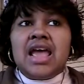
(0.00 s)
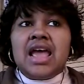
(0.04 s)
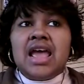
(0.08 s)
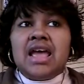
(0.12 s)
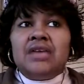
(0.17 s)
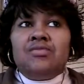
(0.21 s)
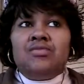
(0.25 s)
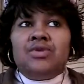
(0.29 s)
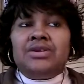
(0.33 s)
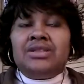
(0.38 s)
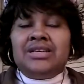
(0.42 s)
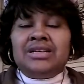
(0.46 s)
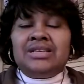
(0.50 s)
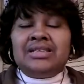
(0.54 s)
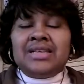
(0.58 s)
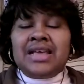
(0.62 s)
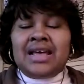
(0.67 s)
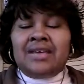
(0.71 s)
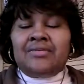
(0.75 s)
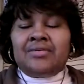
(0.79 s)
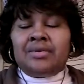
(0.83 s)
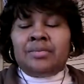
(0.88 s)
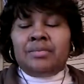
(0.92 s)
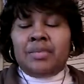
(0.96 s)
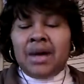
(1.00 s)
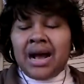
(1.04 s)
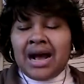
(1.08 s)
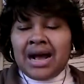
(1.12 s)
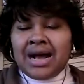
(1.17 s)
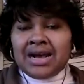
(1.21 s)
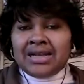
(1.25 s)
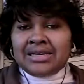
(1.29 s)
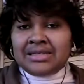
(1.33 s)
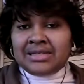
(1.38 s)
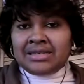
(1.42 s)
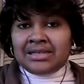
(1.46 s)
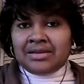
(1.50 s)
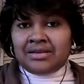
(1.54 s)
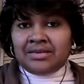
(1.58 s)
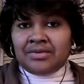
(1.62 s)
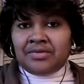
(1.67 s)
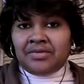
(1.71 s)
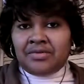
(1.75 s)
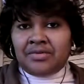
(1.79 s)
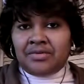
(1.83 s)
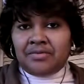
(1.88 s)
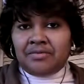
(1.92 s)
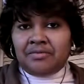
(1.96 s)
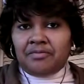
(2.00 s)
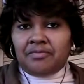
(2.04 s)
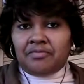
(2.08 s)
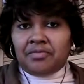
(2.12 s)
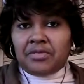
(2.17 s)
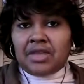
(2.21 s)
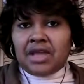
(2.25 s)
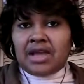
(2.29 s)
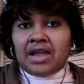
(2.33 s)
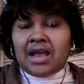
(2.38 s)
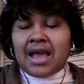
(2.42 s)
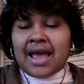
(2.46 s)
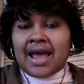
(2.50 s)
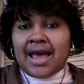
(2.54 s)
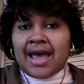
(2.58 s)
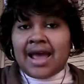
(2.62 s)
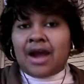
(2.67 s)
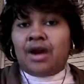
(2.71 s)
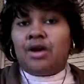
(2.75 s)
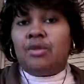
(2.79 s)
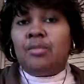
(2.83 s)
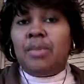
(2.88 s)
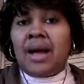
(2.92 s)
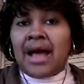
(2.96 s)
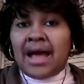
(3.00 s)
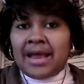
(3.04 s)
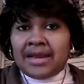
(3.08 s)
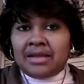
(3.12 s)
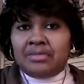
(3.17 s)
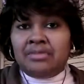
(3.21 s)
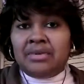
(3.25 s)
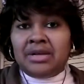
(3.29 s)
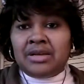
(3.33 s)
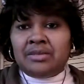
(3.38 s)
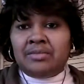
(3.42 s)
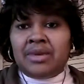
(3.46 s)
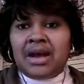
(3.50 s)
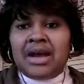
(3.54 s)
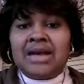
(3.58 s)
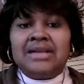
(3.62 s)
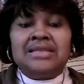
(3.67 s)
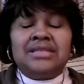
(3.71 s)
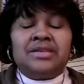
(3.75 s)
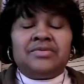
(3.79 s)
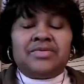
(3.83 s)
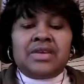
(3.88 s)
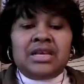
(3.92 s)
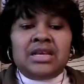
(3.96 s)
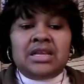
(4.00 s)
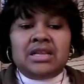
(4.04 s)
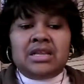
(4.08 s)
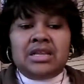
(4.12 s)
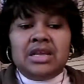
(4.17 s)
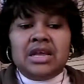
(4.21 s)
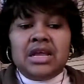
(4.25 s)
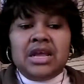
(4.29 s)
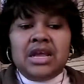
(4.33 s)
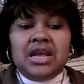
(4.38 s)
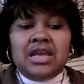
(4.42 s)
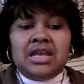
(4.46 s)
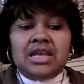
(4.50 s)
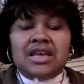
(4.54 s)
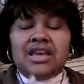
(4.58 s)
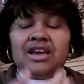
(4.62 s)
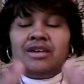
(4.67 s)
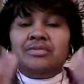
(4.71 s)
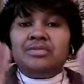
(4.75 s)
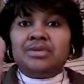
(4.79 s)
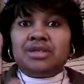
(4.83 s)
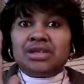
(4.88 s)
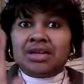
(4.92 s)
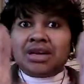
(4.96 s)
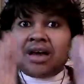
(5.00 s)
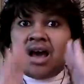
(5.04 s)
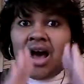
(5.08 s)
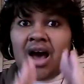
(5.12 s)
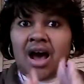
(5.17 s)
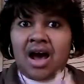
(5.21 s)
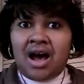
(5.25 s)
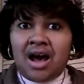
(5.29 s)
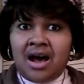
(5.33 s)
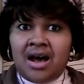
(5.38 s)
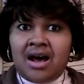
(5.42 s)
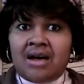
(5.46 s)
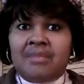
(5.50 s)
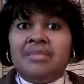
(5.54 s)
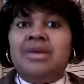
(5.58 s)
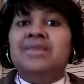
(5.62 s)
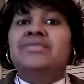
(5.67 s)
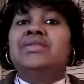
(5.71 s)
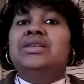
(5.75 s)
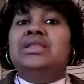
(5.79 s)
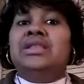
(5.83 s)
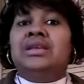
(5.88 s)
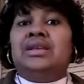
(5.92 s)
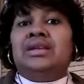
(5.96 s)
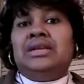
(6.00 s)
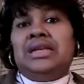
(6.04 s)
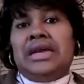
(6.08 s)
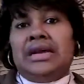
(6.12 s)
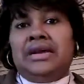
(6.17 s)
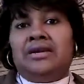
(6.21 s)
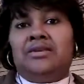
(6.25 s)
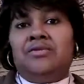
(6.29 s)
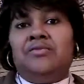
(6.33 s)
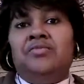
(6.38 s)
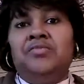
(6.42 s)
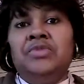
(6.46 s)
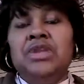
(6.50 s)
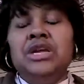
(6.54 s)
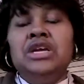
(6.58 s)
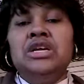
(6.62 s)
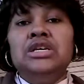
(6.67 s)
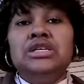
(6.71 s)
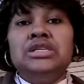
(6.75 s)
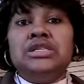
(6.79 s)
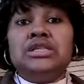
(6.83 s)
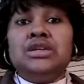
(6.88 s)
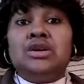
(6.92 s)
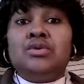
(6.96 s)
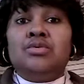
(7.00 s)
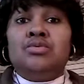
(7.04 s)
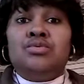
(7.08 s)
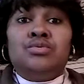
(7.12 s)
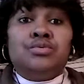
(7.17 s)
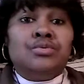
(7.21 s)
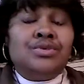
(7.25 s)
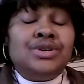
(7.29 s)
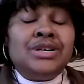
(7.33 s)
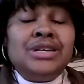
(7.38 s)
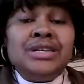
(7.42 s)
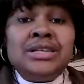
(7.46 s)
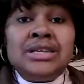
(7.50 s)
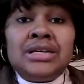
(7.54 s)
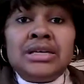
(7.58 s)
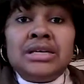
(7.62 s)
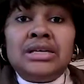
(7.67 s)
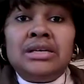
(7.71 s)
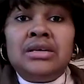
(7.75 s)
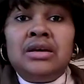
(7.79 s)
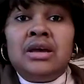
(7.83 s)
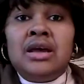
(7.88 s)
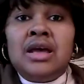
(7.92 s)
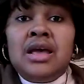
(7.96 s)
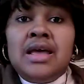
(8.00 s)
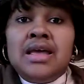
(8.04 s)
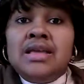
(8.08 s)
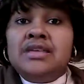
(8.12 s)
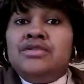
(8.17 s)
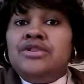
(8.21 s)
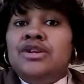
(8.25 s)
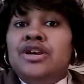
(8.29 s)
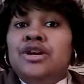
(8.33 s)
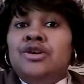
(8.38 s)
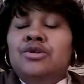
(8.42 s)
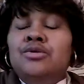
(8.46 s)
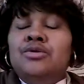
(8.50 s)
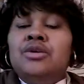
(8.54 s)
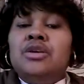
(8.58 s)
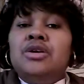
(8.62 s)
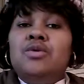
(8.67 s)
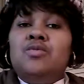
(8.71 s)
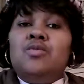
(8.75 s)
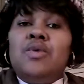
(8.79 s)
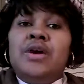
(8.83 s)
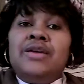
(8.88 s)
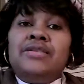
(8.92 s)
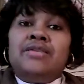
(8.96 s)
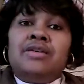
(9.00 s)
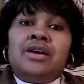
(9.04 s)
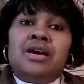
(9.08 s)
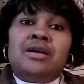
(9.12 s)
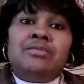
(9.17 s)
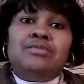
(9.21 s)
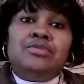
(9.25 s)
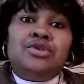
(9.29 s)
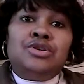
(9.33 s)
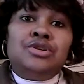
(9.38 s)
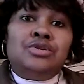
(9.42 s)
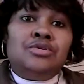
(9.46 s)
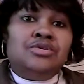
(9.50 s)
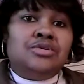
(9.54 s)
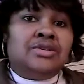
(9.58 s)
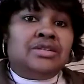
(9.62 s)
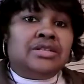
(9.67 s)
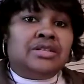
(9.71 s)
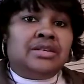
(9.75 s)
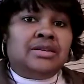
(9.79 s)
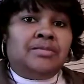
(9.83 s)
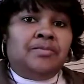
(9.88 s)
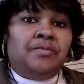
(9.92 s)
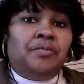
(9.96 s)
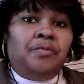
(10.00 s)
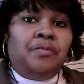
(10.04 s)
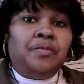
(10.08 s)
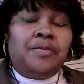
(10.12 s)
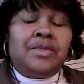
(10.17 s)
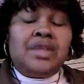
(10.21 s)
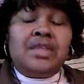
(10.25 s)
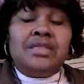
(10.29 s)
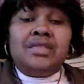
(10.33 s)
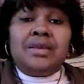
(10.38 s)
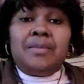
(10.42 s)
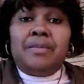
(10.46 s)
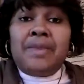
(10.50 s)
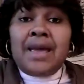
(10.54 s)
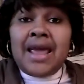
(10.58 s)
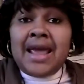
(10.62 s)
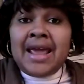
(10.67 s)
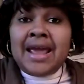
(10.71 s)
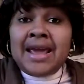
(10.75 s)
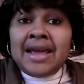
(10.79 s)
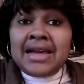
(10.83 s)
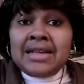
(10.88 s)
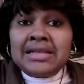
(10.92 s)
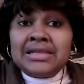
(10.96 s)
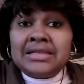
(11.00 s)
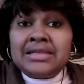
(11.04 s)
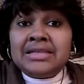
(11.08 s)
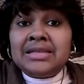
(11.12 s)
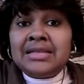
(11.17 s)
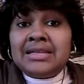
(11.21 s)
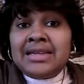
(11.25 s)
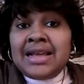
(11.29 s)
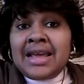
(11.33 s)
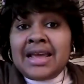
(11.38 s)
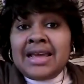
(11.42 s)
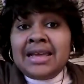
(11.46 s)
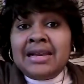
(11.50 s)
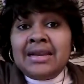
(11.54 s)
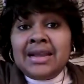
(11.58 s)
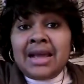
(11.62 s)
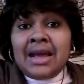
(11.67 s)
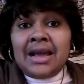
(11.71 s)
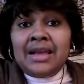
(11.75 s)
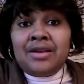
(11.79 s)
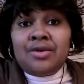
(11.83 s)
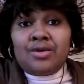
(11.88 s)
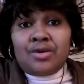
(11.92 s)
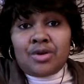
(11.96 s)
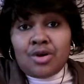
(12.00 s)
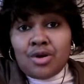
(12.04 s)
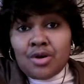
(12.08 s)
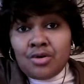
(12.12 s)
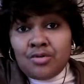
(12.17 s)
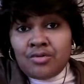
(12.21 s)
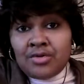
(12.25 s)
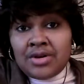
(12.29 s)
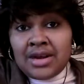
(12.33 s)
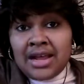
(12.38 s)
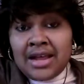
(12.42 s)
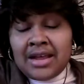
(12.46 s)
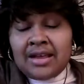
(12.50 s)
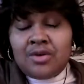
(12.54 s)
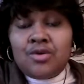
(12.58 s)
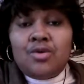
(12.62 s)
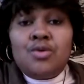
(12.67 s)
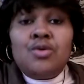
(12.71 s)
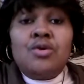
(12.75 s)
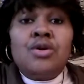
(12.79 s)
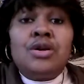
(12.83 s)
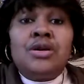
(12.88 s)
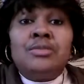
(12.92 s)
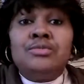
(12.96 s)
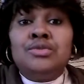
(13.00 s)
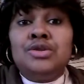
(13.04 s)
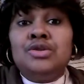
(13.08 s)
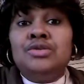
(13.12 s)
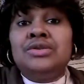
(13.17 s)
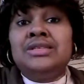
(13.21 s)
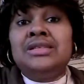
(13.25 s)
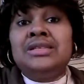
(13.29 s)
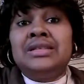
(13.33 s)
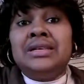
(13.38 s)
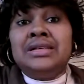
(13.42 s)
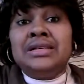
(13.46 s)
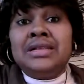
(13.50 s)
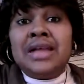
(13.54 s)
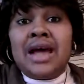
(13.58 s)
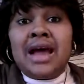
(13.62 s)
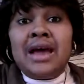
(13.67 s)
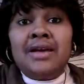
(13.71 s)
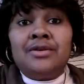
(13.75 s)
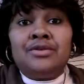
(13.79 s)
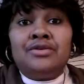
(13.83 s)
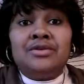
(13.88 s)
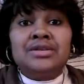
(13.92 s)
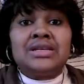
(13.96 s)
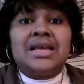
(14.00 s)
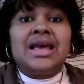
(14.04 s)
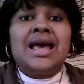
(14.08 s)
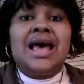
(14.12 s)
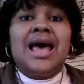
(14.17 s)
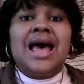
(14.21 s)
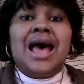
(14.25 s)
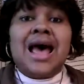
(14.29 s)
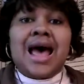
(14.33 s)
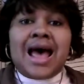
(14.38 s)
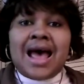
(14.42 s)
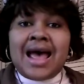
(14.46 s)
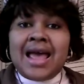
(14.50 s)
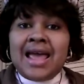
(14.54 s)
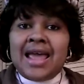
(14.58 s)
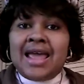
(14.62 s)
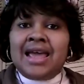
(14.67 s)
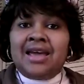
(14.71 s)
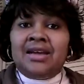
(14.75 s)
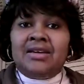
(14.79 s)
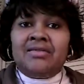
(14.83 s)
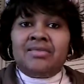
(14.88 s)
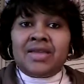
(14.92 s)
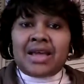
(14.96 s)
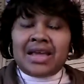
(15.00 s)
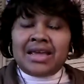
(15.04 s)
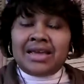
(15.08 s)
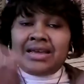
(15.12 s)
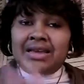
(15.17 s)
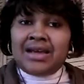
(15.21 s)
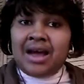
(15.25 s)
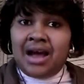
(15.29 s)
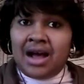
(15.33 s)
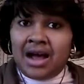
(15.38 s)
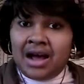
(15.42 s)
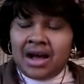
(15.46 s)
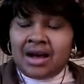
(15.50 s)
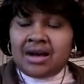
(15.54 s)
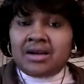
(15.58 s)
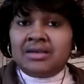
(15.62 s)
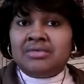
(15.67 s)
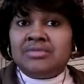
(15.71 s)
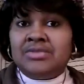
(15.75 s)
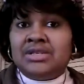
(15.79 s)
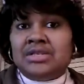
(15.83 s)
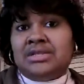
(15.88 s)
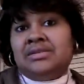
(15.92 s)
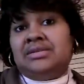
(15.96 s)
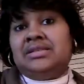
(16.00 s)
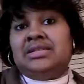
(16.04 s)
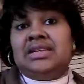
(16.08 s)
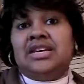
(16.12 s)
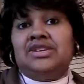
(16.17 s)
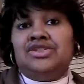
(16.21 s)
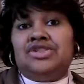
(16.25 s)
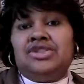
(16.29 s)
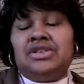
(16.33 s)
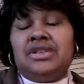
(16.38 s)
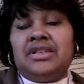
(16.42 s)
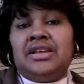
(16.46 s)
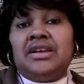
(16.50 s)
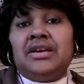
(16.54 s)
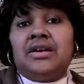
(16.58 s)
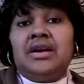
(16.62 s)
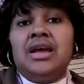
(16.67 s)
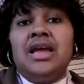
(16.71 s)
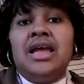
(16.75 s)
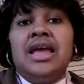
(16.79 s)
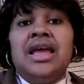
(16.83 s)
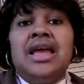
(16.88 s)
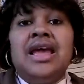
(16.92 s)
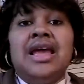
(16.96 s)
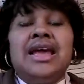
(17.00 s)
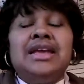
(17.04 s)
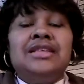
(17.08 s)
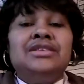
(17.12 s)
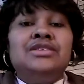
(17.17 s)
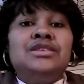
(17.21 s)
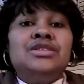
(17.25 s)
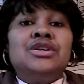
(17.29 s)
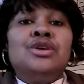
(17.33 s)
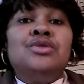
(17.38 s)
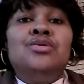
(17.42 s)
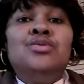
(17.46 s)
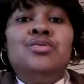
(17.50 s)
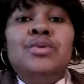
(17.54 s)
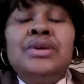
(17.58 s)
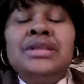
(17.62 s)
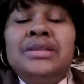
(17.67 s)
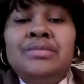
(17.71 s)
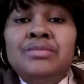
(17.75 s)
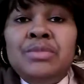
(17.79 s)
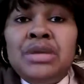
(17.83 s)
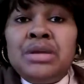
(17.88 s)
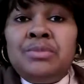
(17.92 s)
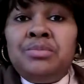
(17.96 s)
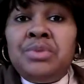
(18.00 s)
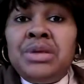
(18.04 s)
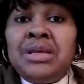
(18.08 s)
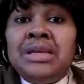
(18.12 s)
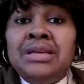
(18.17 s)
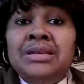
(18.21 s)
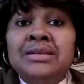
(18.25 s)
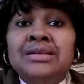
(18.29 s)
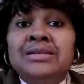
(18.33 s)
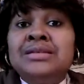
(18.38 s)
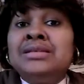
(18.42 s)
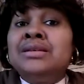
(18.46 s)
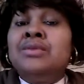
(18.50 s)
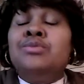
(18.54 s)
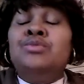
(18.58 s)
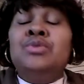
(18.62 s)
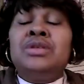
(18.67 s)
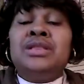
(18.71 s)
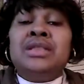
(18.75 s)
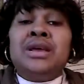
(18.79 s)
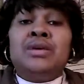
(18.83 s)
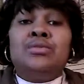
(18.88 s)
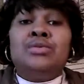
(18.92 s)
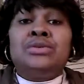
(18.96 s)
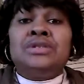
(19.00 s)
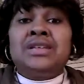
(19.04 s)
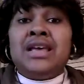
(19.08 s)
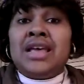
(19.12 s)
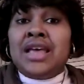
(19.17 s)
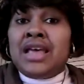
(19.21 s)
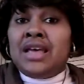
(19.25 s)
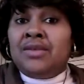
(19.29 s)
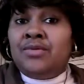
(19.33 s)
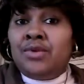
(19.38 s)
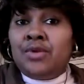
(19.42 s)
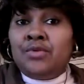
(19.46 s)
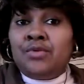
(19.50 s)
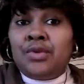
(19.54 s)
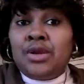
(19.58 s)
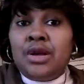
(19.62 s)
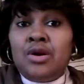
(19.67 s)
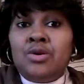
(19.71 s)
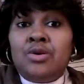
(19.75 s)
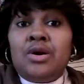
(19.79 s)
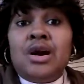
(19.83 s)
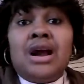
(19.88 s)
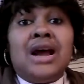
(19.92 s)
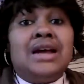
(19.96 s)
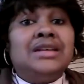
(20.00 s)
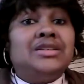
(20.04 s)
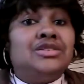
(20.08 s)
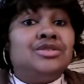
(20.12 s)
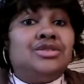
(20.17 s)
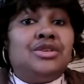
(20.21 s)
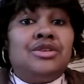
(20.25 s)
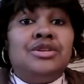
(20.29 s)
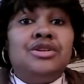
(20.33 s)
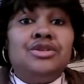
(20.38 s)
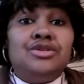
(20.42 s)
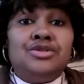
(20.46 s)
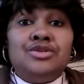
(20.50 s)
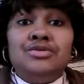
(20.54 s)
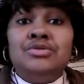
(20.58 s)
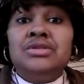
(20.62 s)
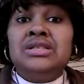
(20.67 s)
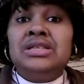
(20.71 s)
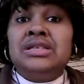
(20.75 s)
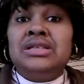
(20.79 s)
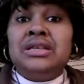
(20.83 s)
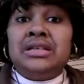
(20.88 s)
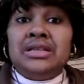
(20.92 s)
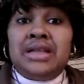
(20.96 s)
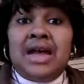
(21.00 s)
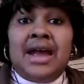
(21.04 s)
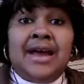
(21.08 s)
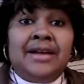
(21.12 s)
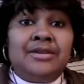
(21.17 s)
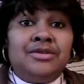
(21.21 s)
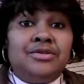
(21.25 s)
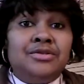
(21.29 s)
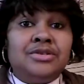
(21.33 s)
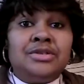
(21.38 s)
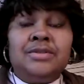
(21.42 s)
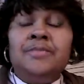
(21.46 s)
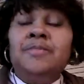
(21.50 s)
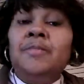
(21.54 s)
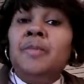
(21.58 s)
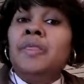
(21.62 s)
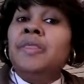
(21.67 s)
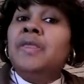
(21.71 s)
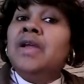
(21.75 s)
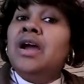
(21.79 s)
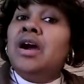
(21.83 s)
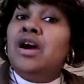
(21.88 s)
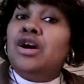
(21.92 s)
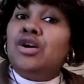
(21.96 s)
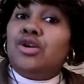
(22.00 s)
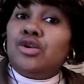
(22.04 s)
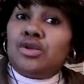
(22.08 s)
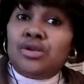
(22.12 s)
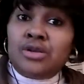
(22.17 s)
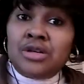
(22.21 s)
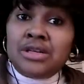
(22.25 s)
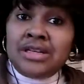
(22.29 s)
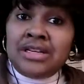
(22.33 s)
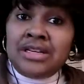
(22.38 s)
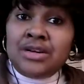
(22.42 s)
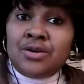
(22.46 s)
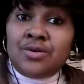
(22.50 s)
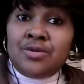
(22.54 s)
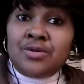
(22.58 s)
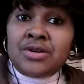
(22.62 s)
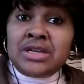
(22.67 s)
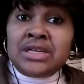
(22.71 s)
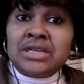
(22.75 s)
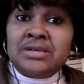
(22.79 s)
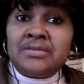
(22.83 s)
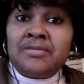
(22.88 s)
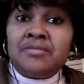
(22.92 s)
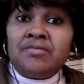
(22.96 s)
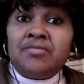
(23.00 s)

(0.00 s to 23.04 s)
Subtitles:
And with us having positive, our body being positive, it helps to calm everything down. So really, whether I'm using the pads, the day, night, or overnight, or I'm using the liners, I have a calm sensation there. And so with me being someone that was a heavy flower, I started using the liners early on,